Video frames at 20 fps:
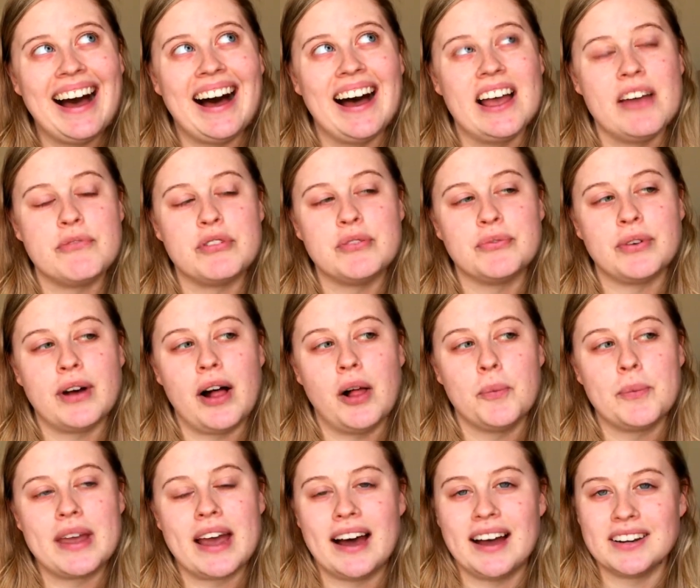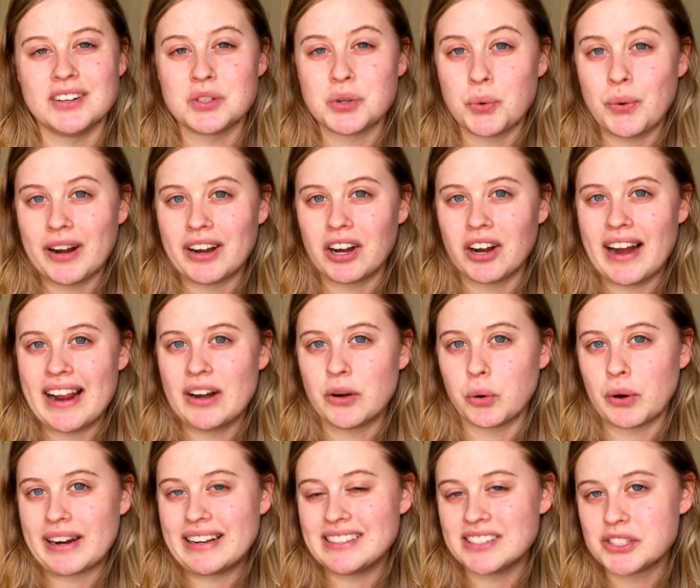If you follow me on Twitter and
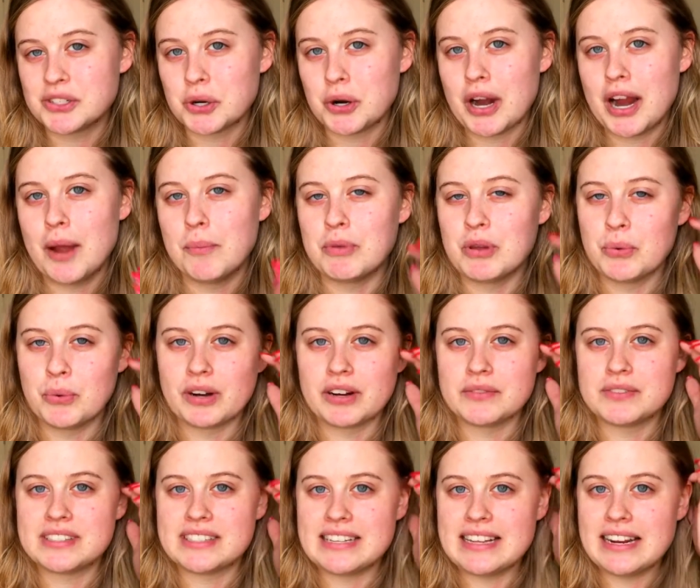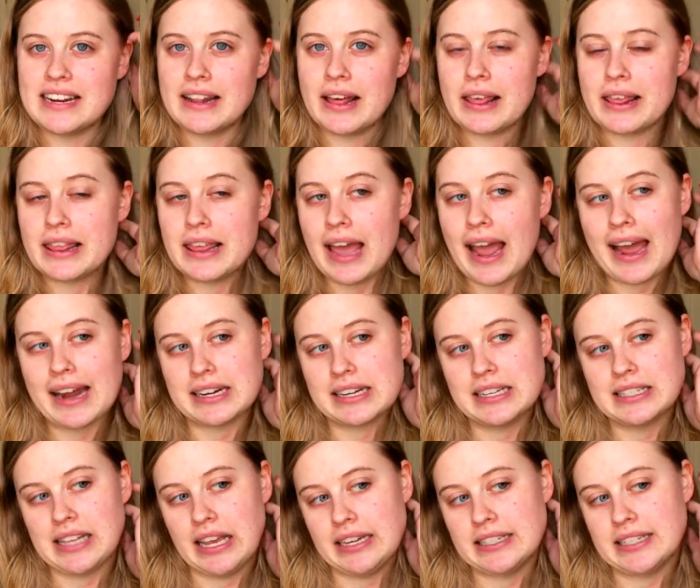or Instagram, you would have seen that
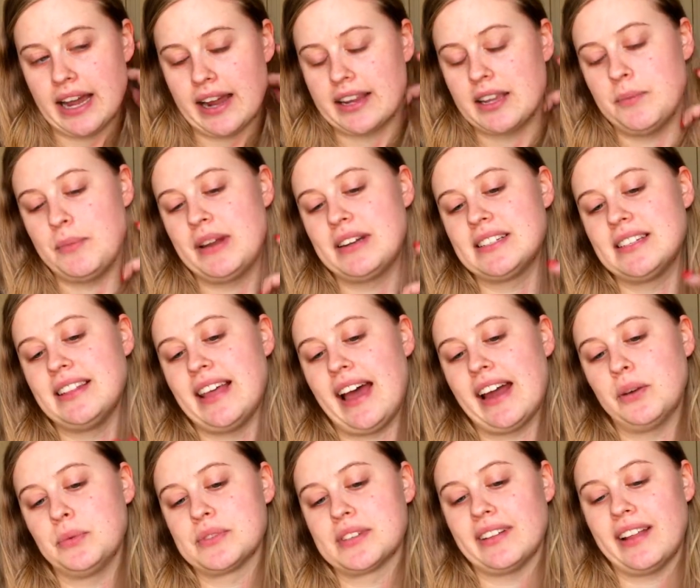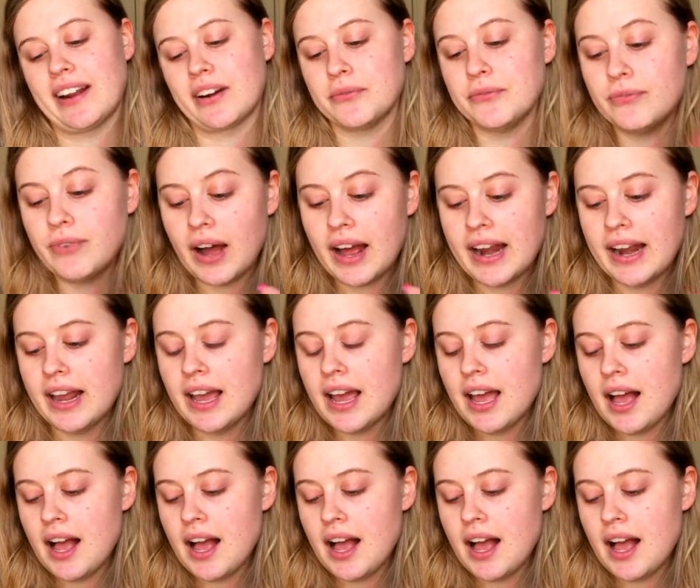because I documented that and it was a lot of fun.